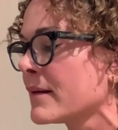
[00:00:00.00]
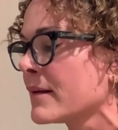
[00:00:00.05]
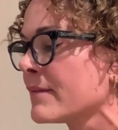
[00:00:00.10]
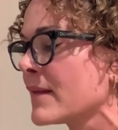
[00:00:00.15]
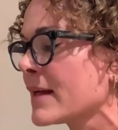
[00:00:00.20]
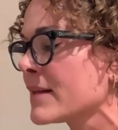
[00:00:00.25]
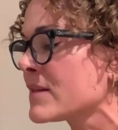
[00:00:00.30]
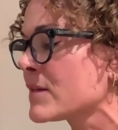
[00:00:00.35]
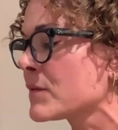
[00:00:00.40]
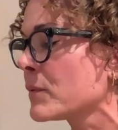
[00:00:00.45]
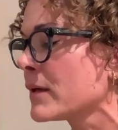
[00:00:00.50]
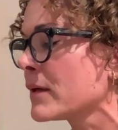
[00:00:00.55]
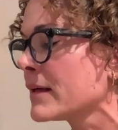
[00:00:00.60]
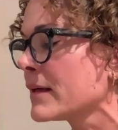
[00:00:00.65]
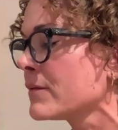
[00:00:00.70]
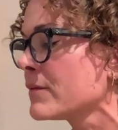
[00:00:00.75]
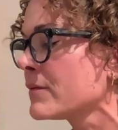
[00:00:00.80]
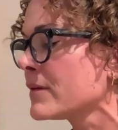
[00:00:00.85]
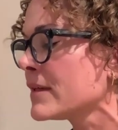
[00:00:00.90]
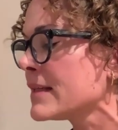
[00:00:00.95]
That's
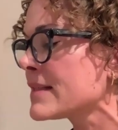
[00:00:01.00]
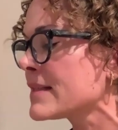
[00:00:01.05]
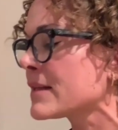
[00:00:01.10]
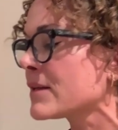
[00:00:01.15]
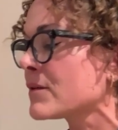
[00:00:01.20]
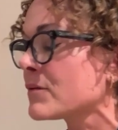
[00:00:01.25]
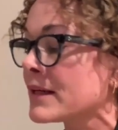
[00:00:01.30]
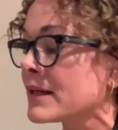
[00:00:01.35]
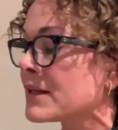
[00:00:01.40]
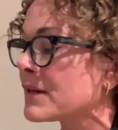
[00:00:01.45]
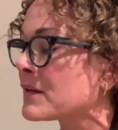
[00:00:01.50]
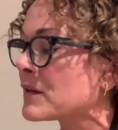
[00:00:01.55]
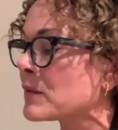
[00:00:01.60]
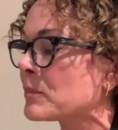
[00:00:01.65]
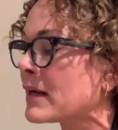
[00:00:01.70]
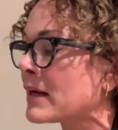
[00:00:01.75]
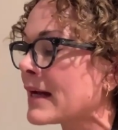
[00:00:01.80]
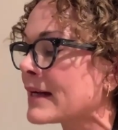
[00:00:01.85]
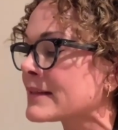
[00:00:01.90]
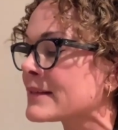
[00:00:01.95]
one reason regular
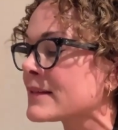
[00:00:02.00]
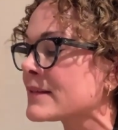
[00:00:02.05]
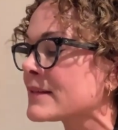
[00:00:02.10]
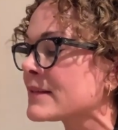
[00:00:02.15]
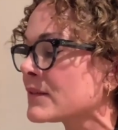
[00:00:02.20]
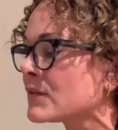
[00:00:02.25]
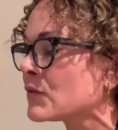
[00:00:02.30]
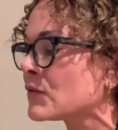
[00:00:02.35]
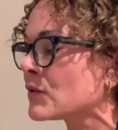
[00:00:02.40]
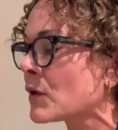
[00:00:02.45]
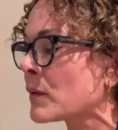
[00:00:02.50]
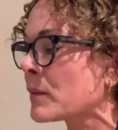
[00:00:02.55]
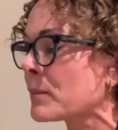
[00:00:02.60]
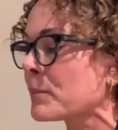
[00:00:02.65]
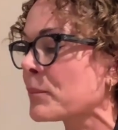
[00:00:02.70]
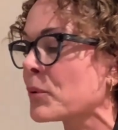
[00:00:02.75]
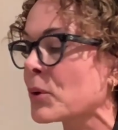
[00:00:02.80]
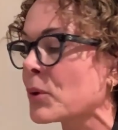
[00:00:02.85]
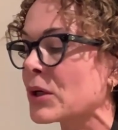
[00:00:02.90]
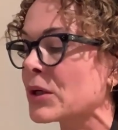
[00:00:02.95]
practice is so
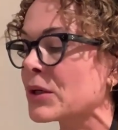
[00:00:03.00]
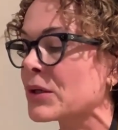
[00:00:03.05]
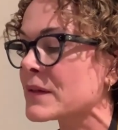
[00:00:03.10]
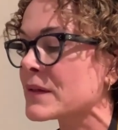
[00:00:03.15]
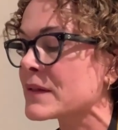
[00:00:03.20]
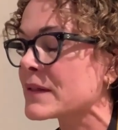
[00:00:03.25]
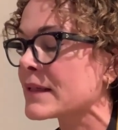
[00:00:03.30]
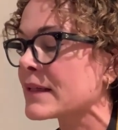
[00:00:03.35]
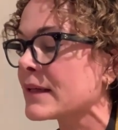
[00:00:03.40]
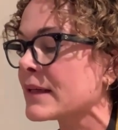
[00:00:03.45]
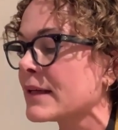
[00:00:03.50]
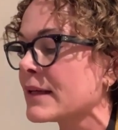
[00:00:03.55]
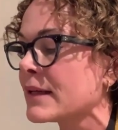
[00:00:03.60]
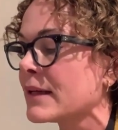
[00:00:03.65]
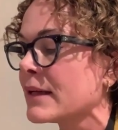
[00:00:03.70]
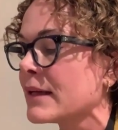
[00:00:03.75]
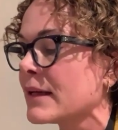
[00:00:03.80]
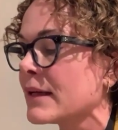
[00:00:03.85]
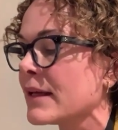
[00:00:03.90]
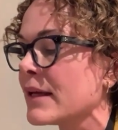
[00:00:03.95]
important.
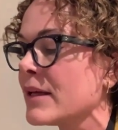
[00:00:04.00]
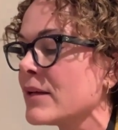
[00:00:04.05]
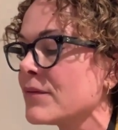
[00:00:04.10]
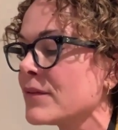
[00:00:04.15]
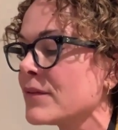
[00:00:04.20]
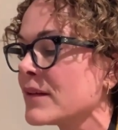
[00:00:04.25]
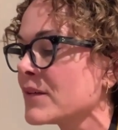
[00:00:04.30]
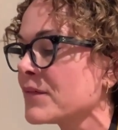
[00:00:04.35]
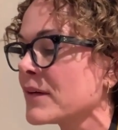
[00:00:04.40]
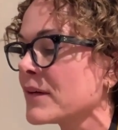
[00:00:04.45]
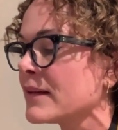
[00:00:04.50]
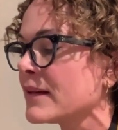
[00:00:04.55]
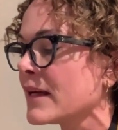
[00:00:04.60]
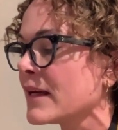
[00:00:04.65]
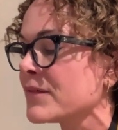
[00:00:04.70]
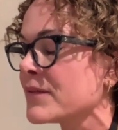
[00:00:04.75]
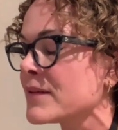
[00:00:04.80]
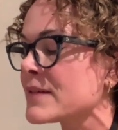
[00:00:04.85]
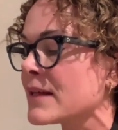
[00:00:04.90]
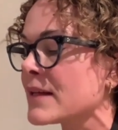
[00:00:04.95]
Even if our life is